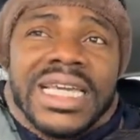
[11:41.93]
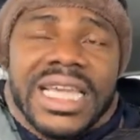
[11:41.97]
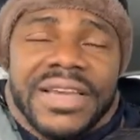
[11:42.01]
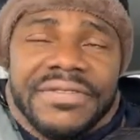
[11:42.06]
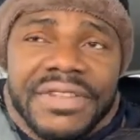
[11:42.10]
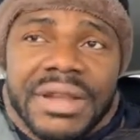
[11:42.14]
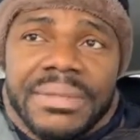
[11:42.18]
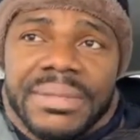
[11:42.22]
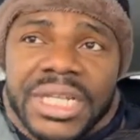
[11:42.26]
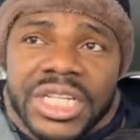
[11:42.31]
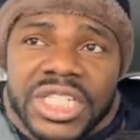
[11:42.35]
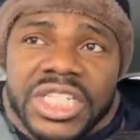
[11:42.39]

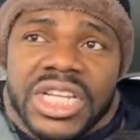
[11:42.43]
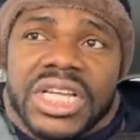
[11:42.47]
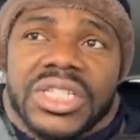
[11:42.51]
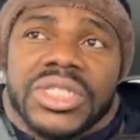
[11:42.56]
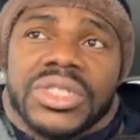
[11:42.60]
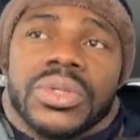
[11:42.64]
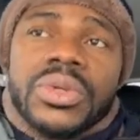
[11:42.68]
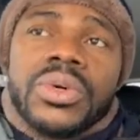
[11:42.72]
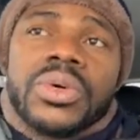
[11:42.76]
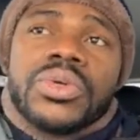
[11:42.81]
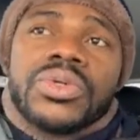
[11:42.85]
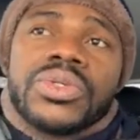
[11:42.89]
give them the
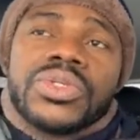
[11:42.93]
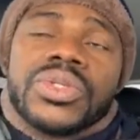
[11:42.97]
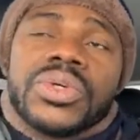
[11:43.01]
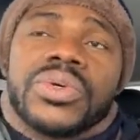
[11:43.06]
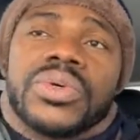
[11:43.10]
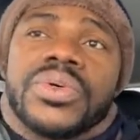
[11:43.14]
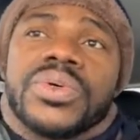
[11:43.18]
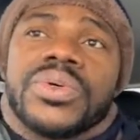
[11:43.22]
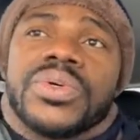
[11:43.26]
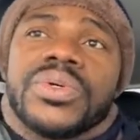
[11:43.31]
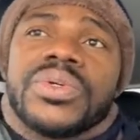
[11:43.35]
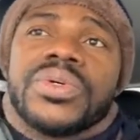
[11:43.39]
chance to go to
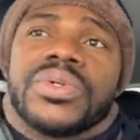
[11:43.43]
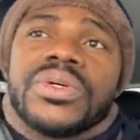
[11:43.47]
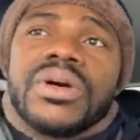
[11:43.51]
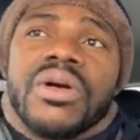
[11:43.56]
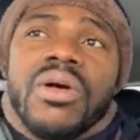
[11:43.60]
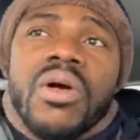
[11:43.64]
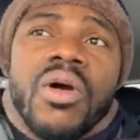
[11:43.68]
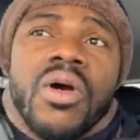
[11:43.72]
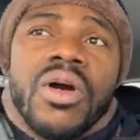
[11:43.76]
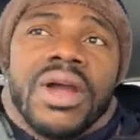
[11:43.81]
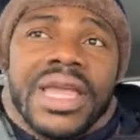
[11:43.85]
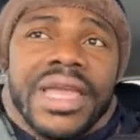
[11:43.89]
school
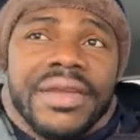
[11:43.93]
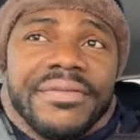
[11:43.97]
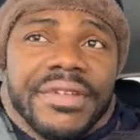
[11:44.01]
or